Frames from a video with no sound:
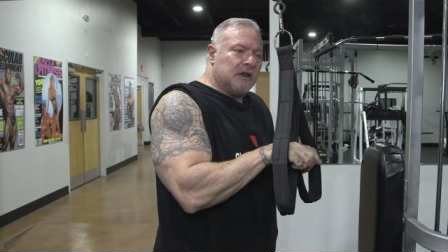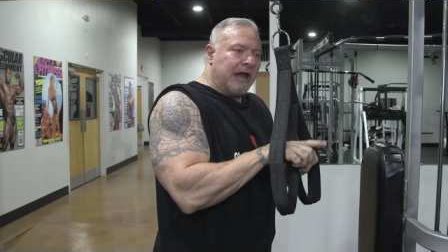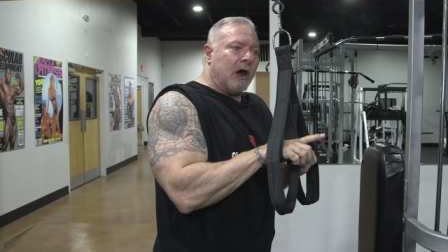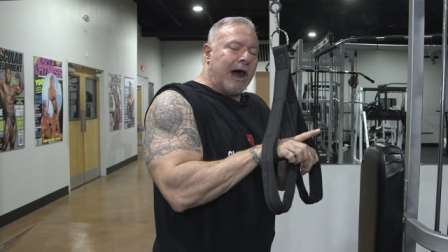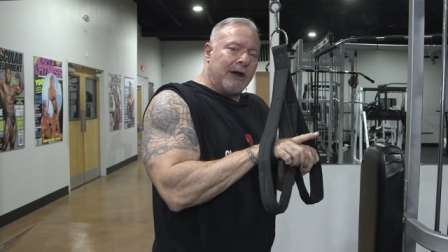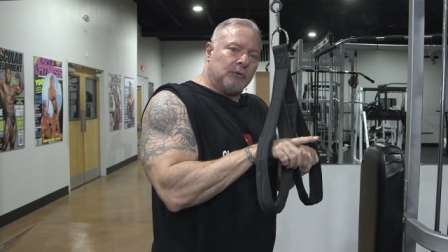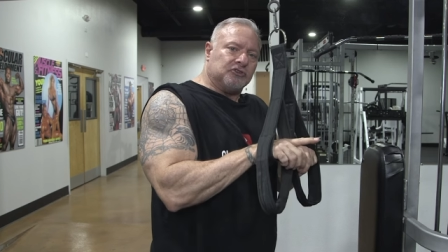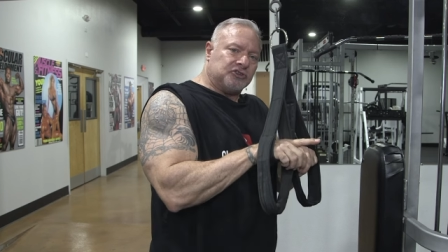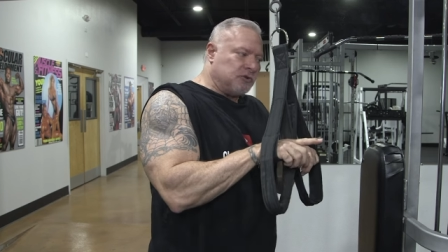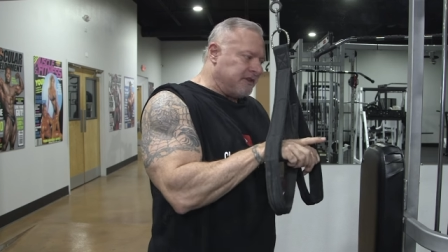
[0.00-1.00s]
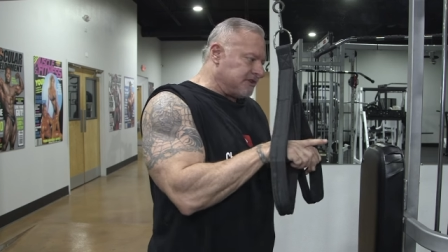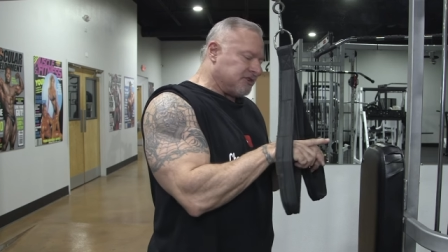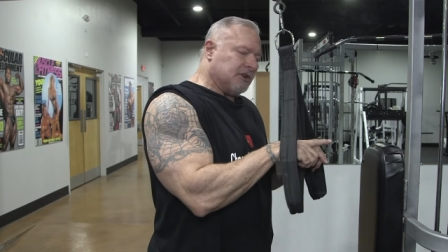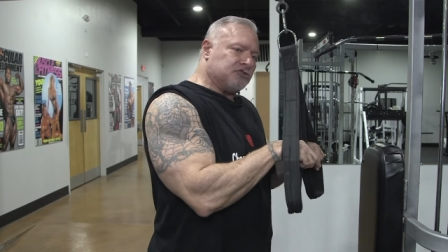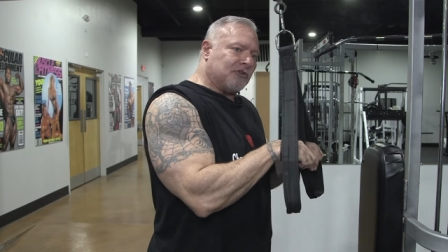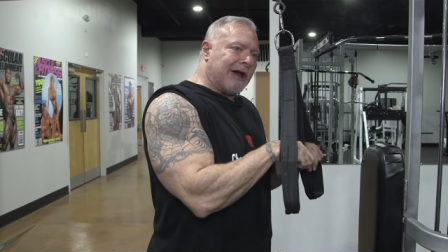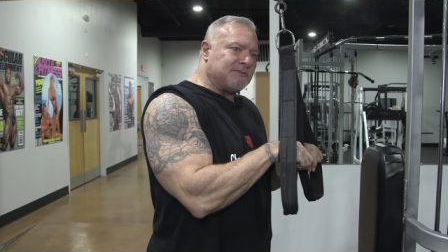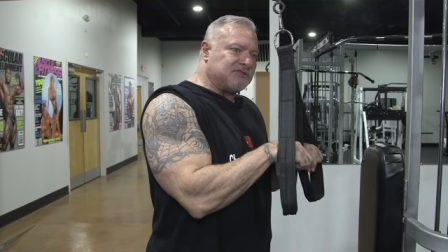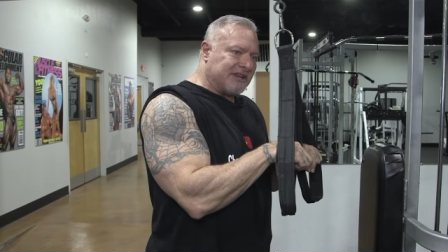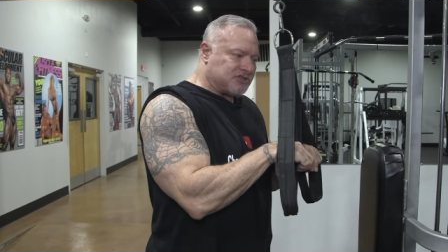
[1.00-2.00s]
Now, I will do this in a
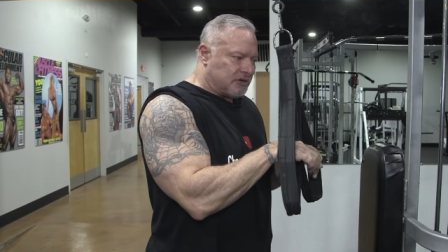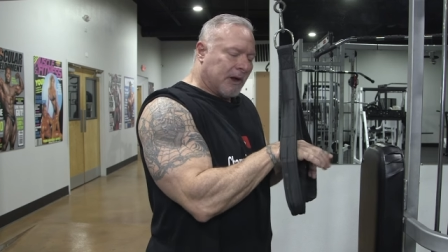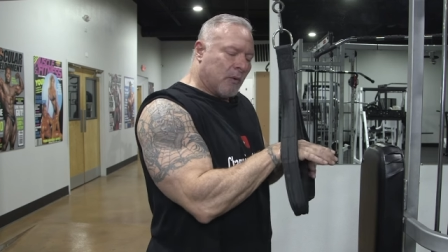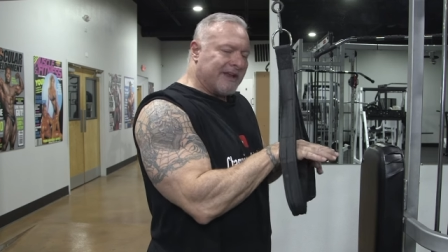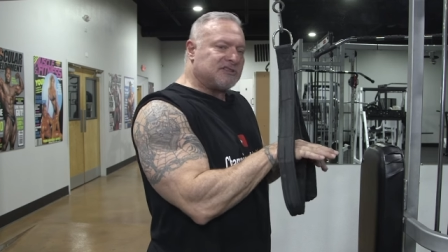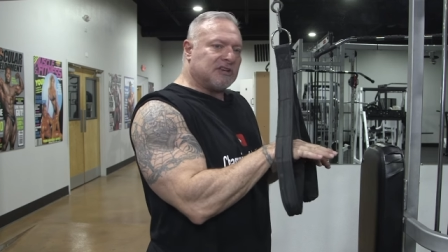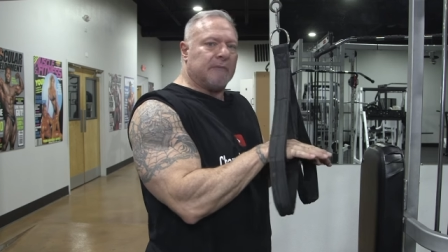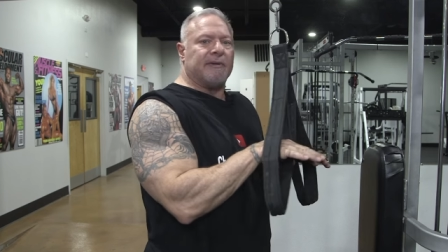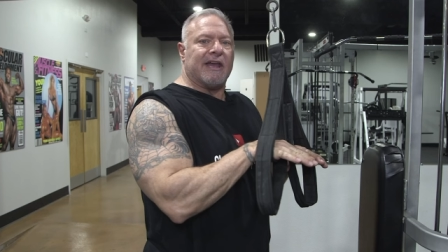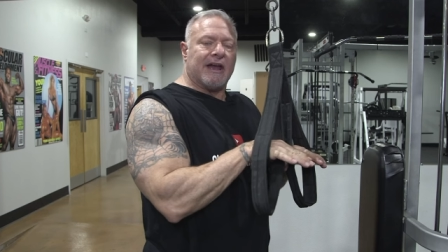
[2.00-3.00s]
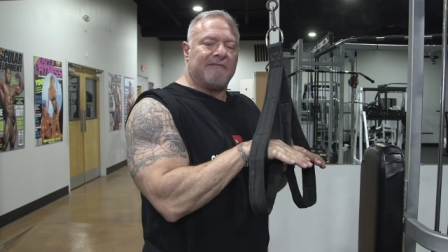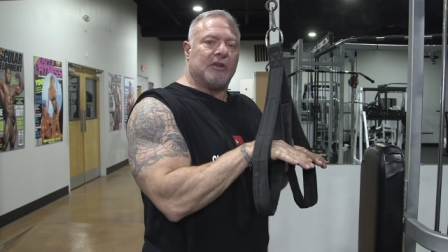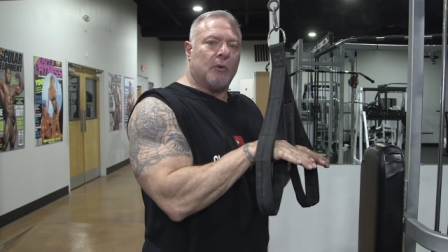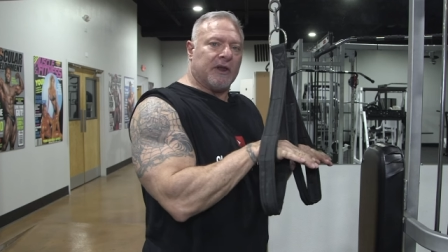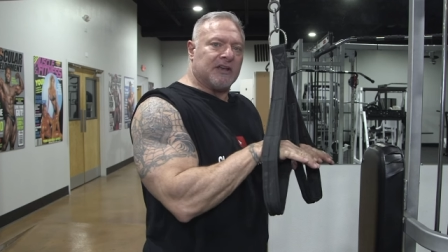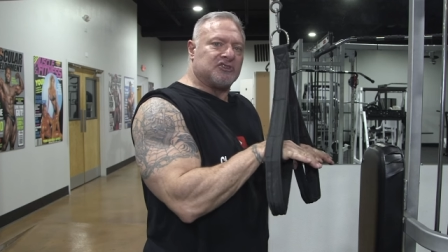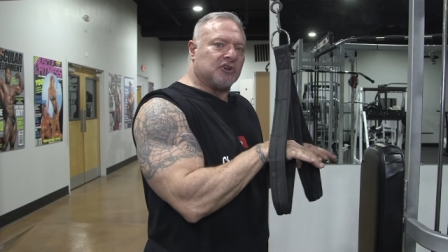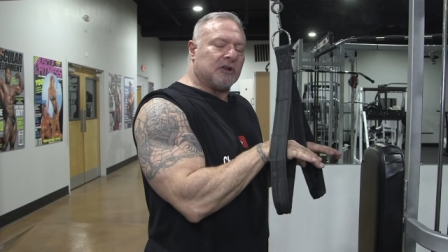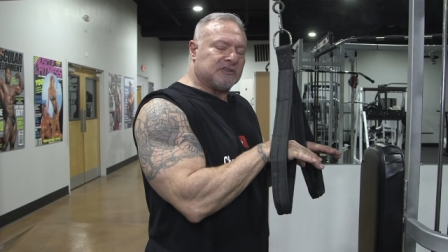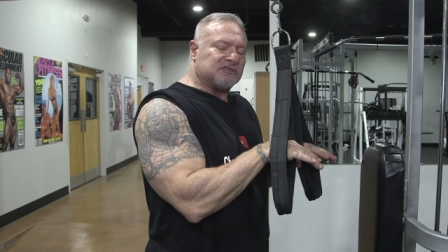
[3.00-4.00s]
drop set, so my weight's gonna be heavier when I
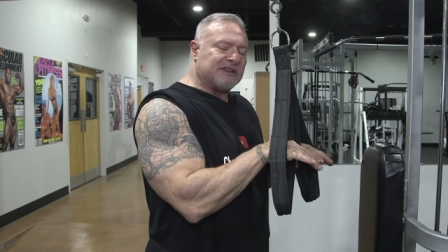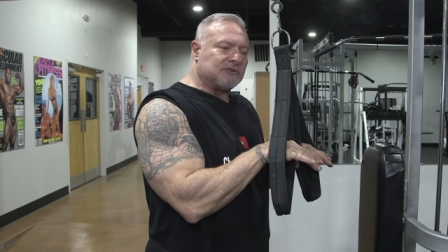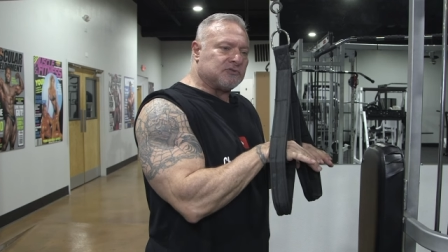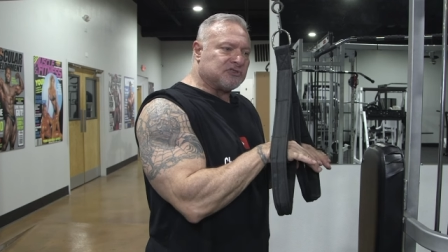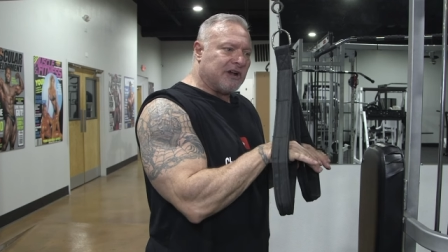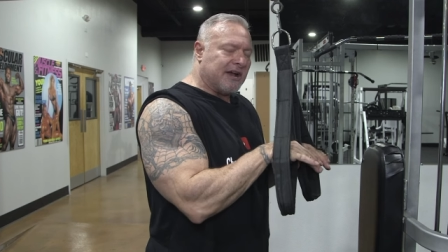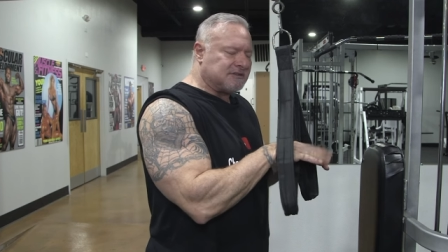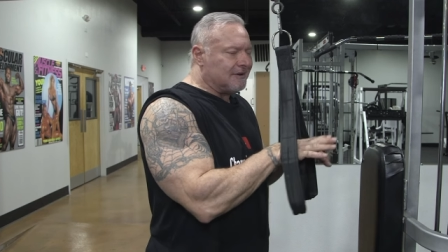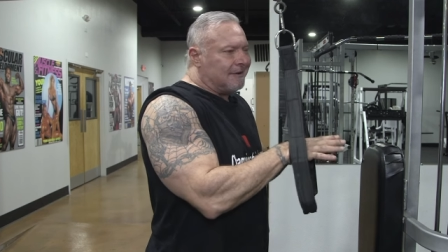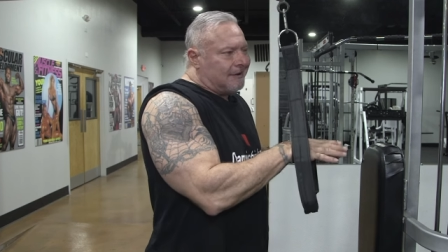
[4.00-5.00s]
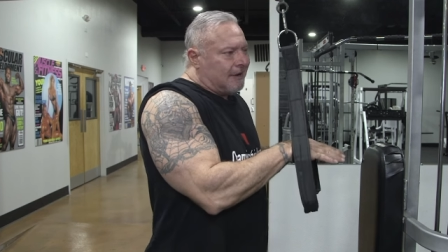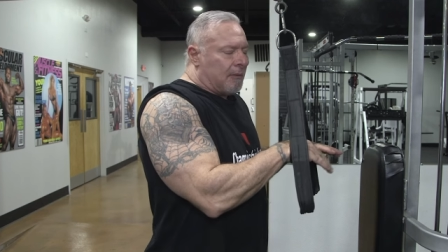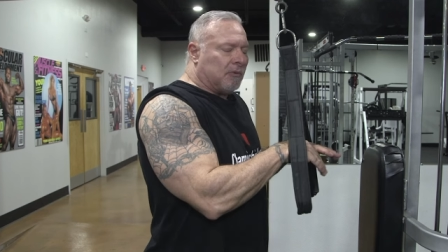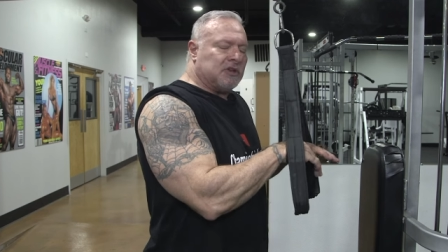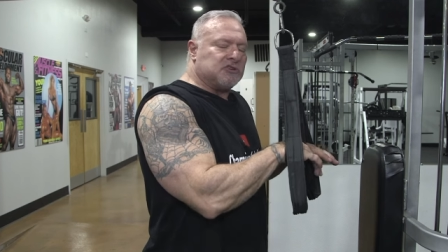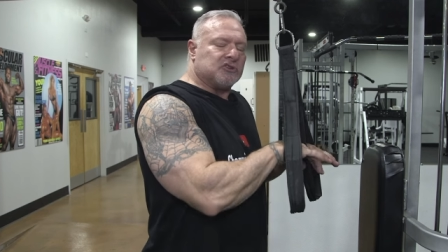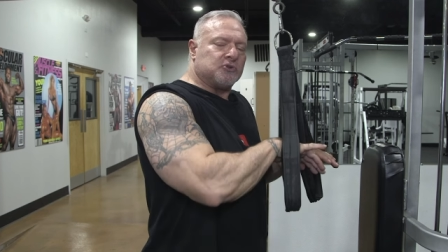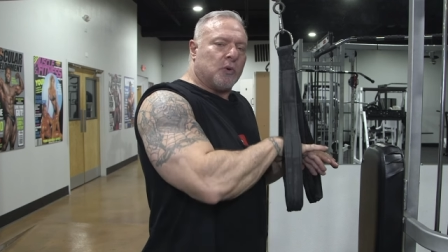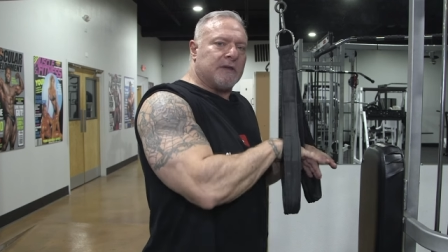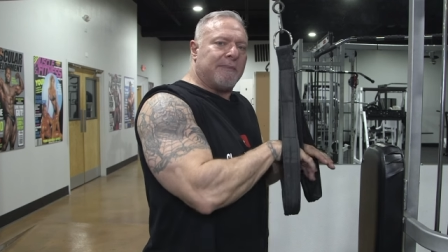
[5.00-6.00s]
start this exercise. I'm only using
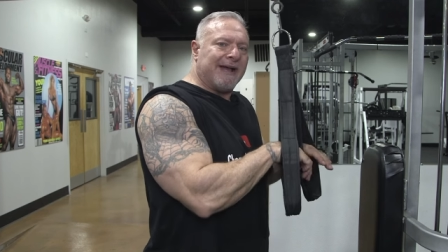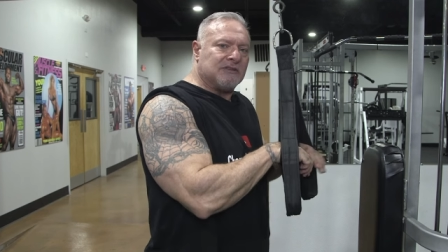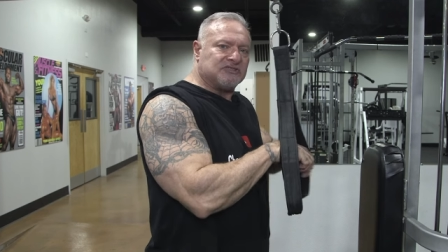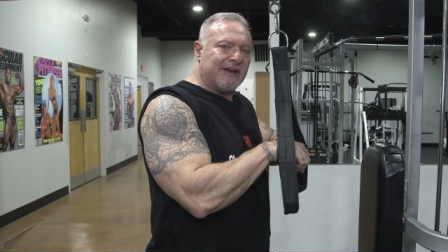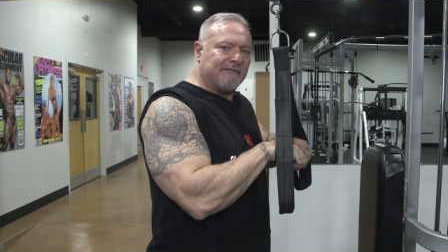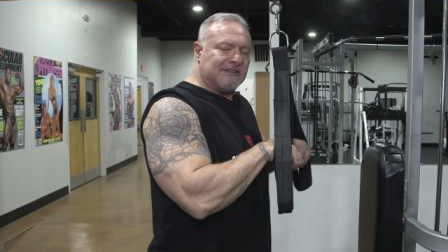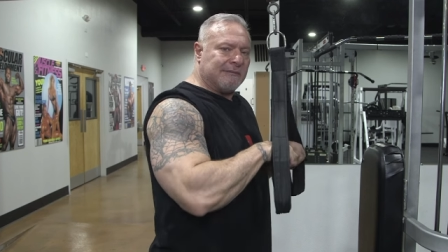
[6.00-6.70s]
20 pounds now for